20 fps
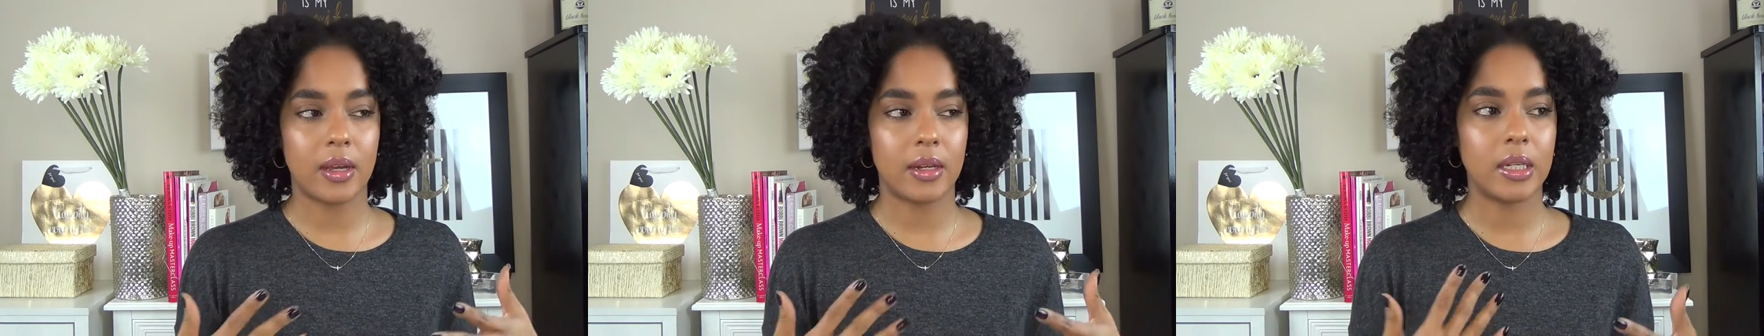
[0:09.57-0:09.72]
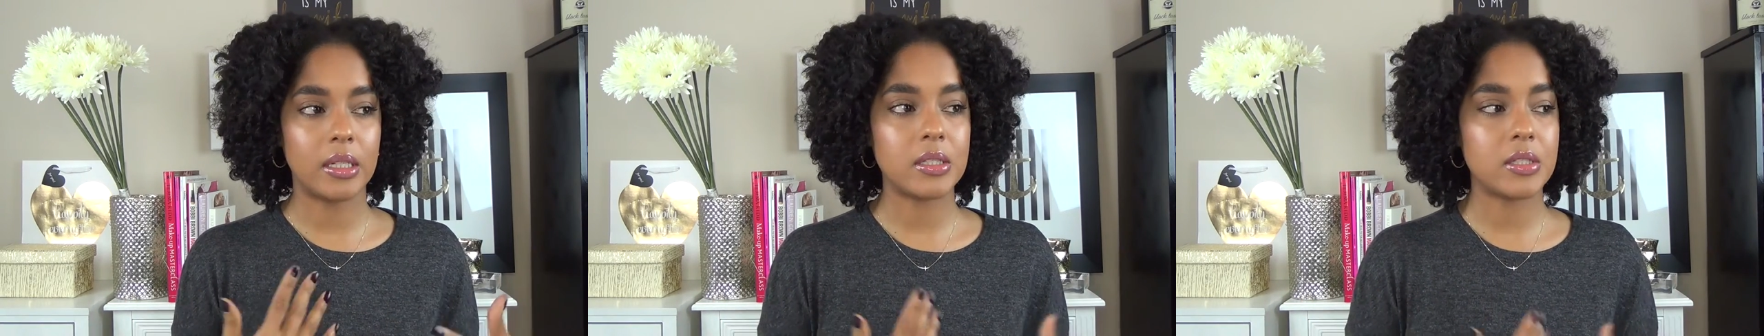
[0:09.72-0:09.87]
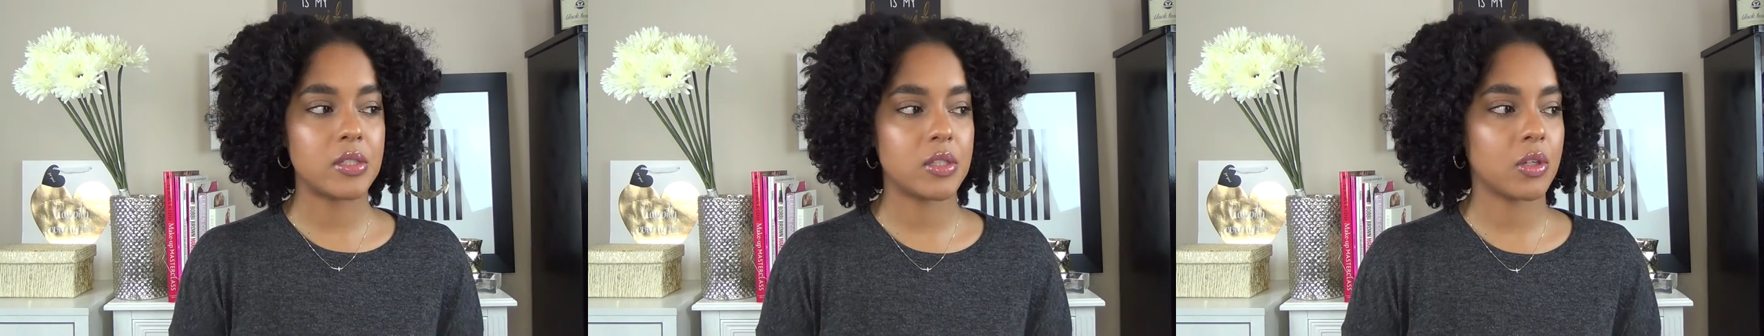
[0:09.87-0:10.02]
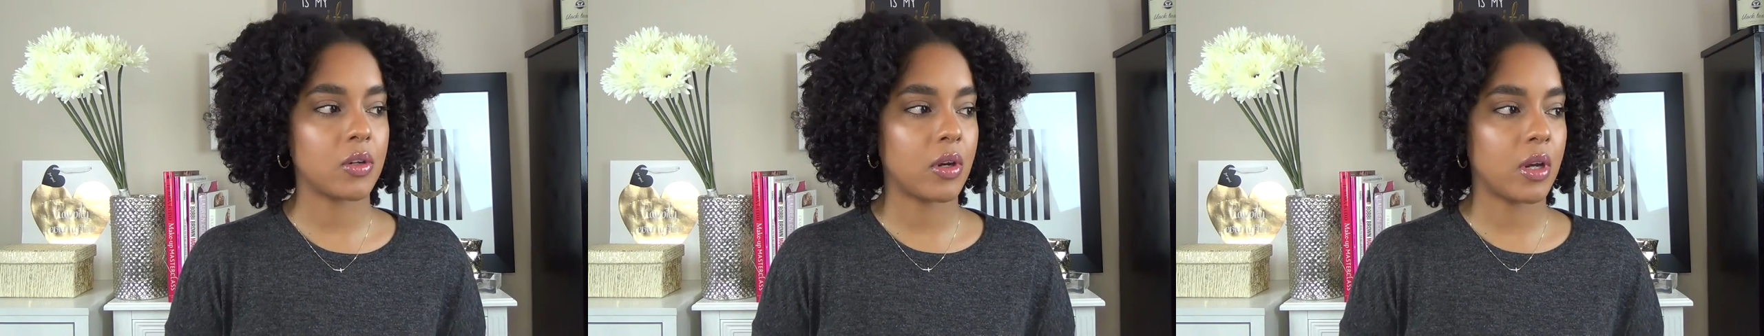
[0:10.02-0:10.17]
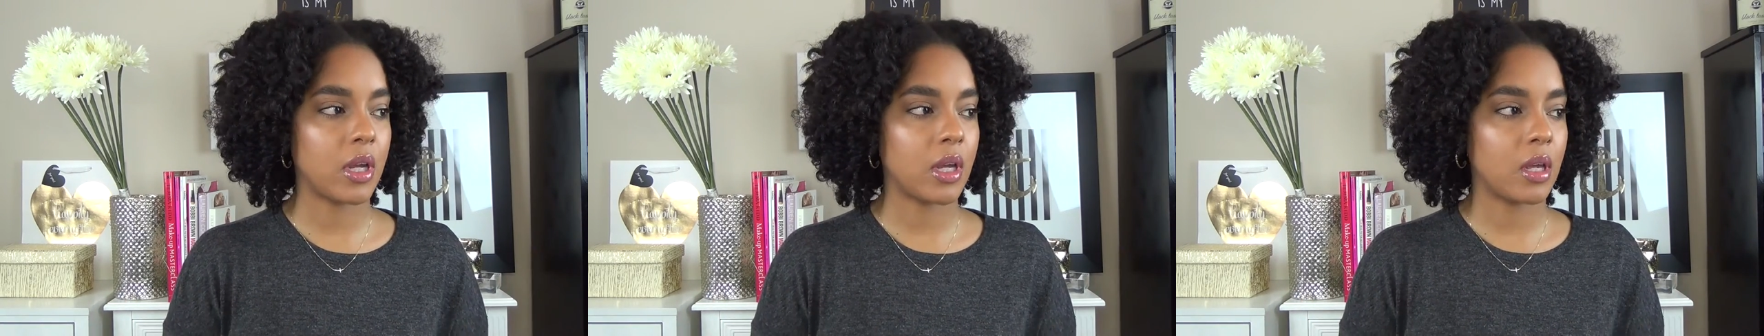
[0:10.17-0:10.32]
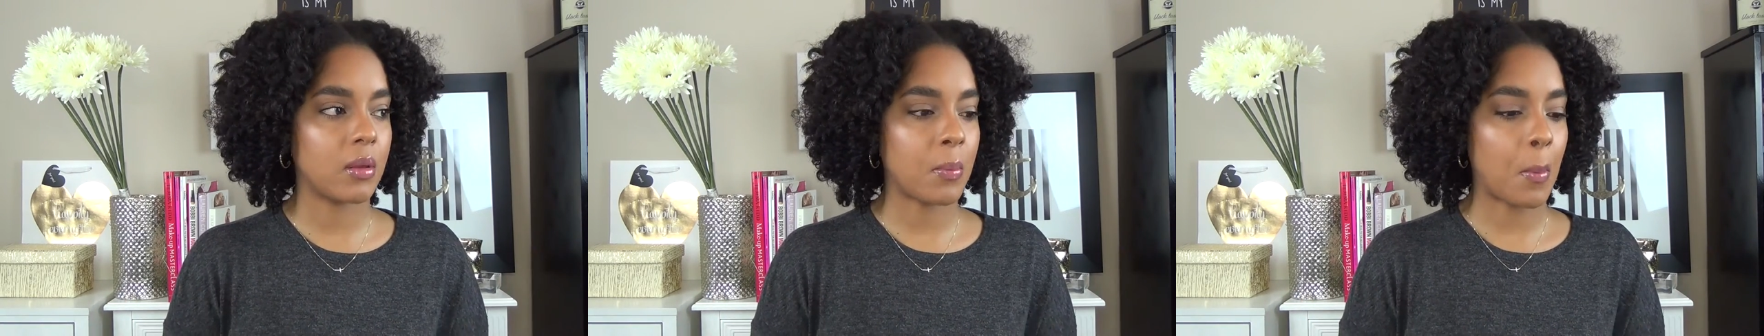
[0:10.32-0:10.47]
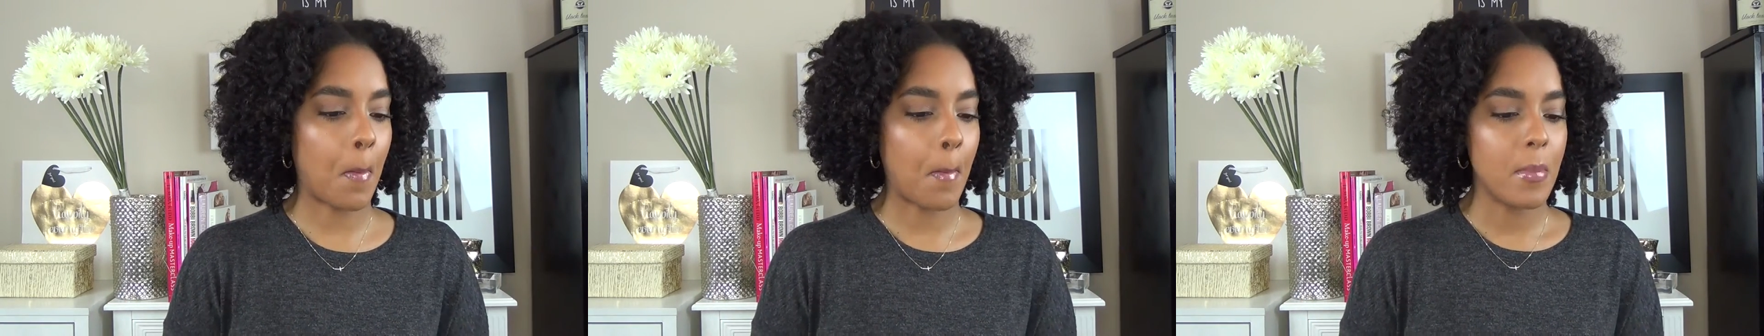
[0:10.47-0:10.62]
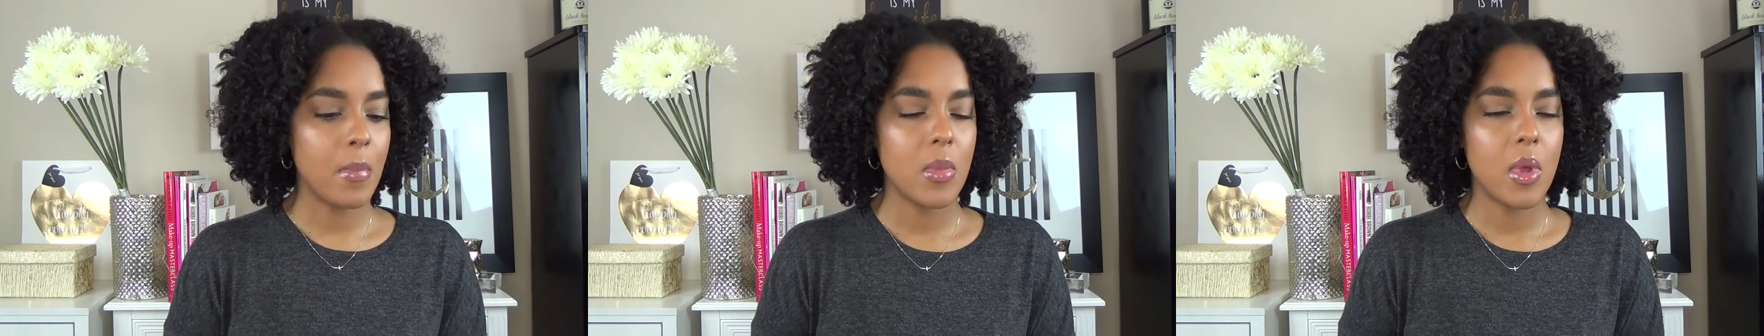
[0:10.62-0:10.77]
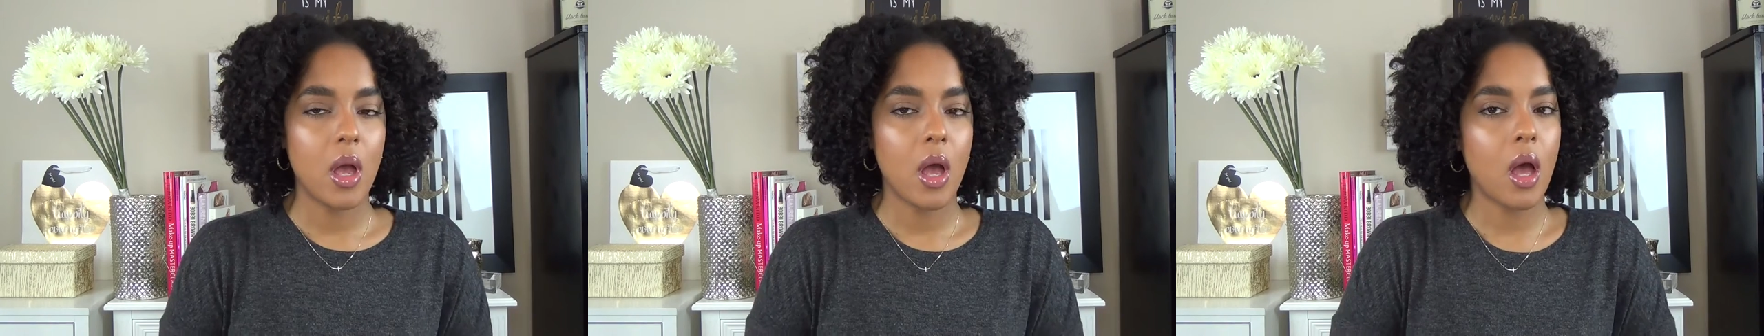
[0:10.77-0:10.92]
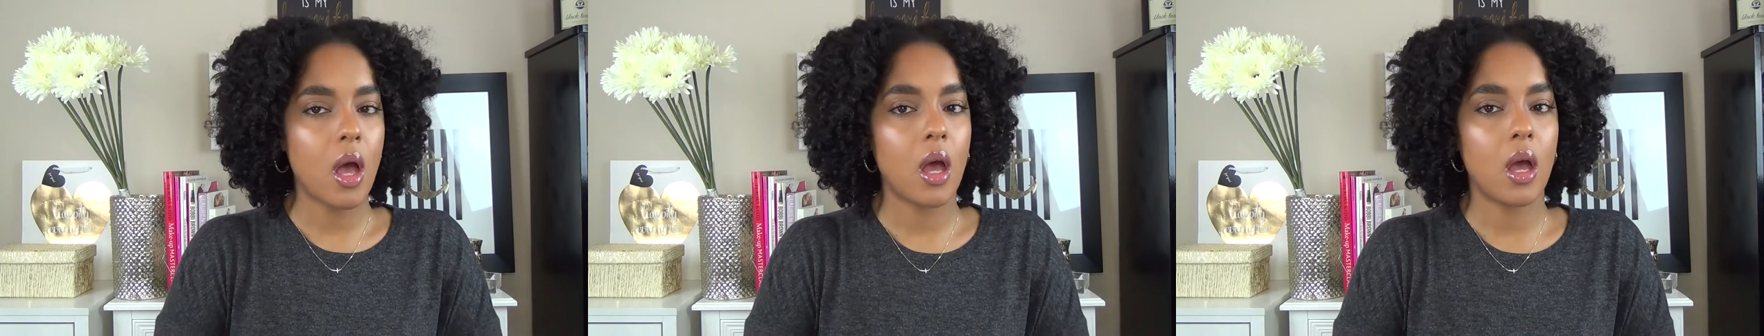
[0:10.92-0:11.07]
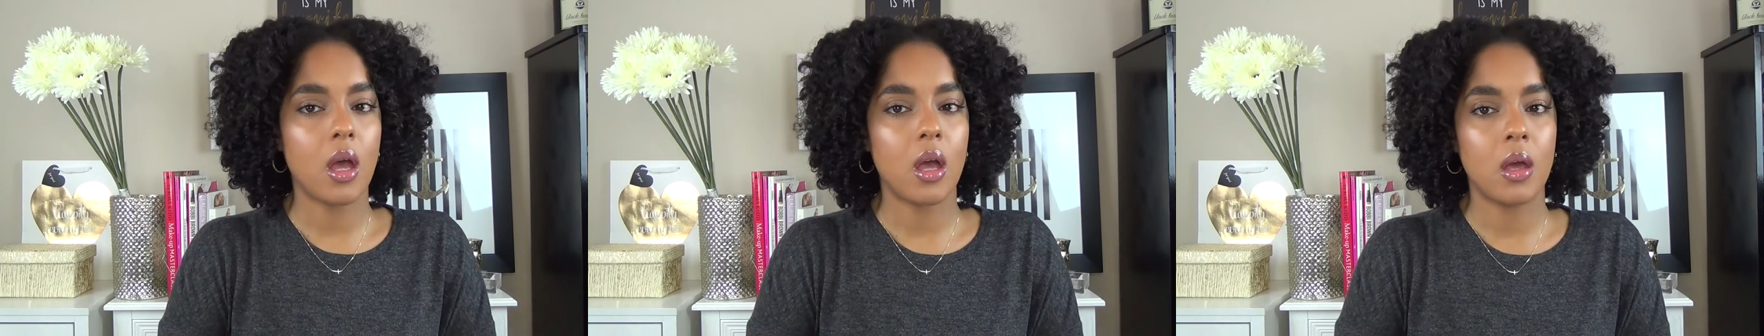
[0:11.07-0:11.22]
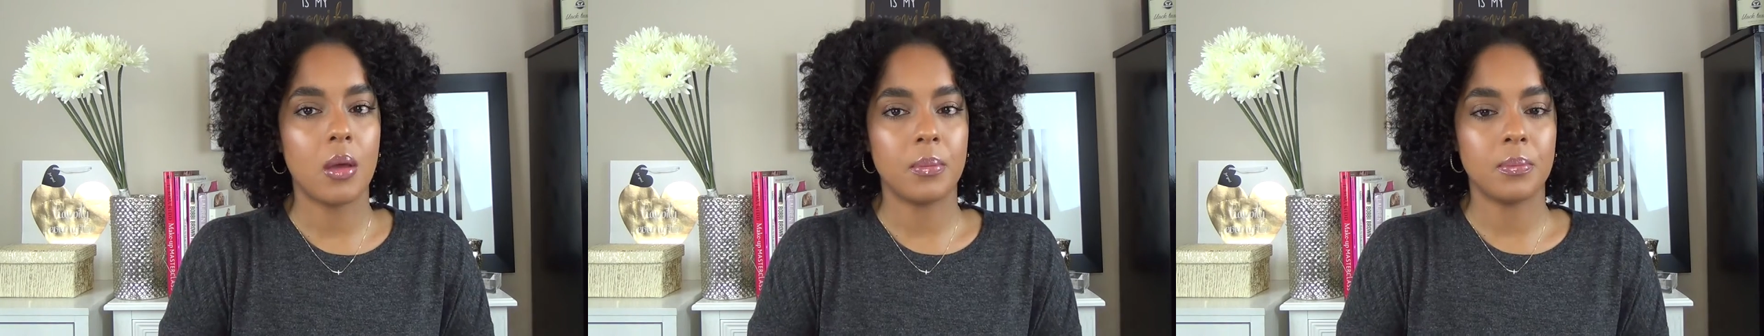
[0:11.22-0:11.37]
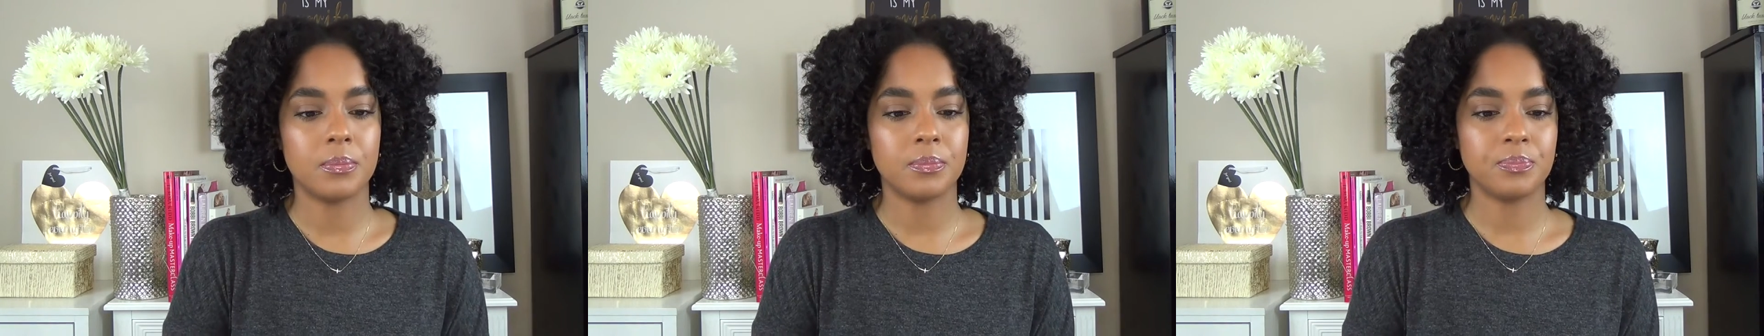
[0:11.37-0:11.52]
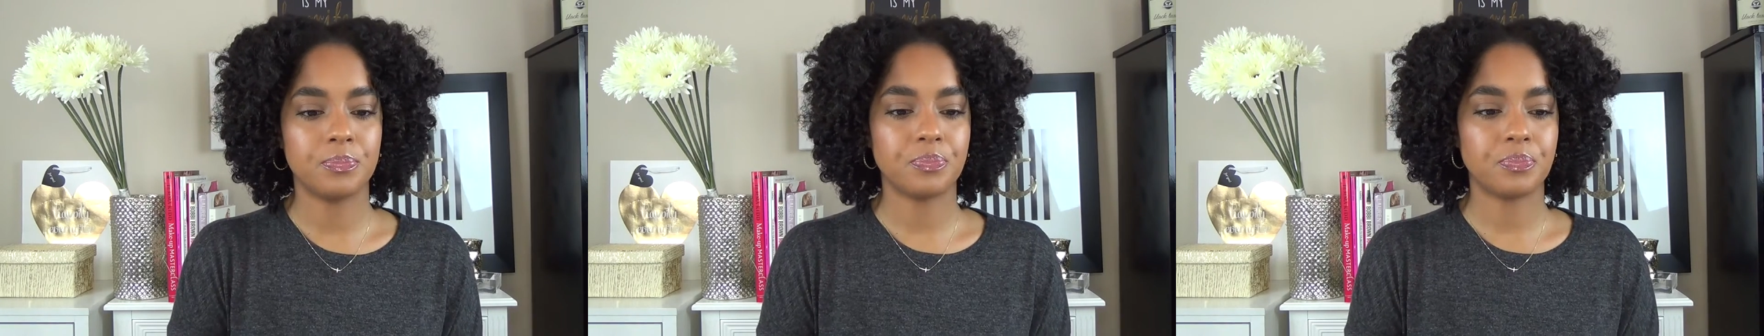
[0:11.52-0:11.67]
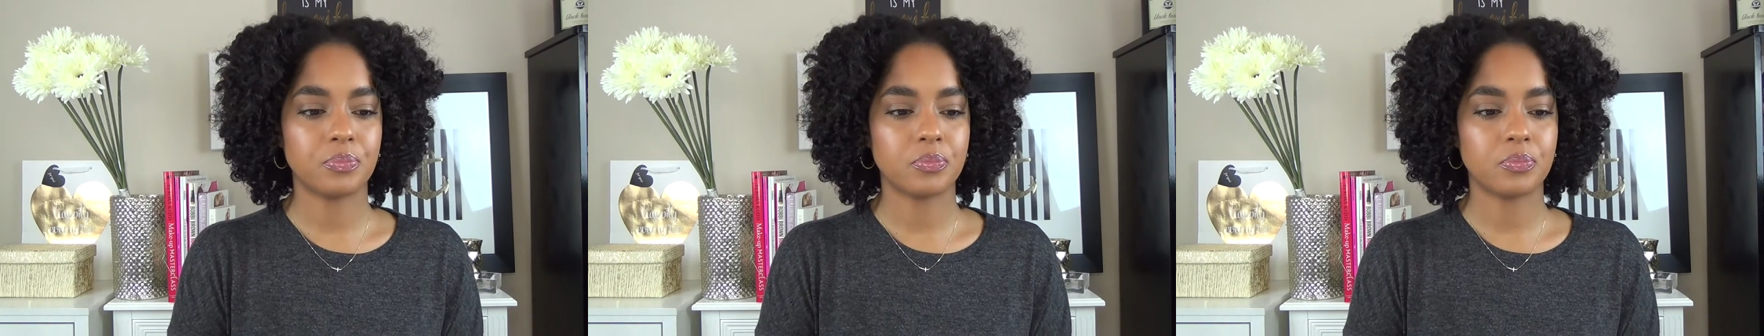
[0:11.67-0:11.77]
on Instagram um,